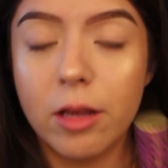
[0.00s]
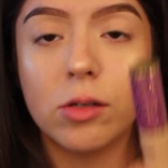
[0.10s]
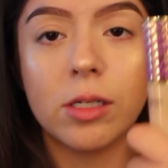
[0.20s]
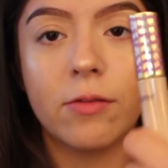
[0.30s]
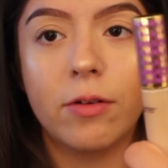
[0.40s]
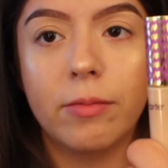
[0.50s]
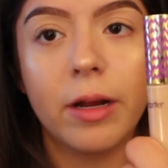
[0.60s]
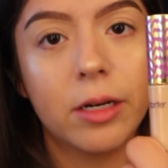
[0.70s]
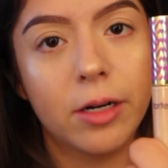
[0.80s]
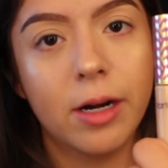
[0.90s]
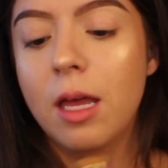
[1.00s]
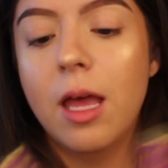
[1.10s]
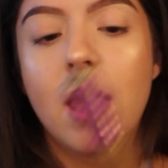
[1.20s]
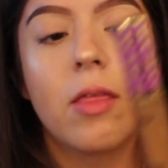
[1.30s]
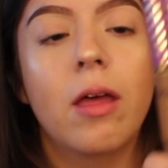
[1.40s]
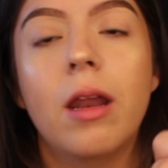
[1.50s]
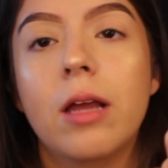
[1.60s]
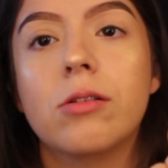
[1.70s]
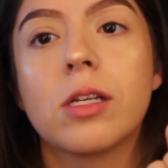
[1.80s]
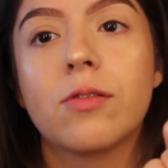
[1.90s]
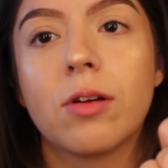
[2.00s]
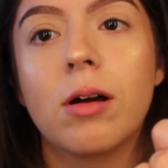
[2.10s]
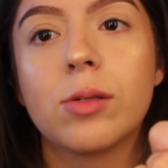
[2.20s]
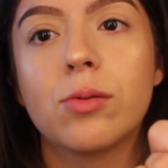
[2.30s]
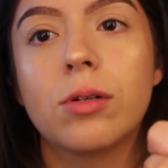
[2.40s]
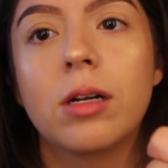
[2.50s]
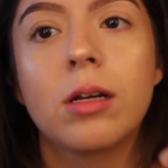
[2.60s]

I use it for my under eye, and then I use this for contour.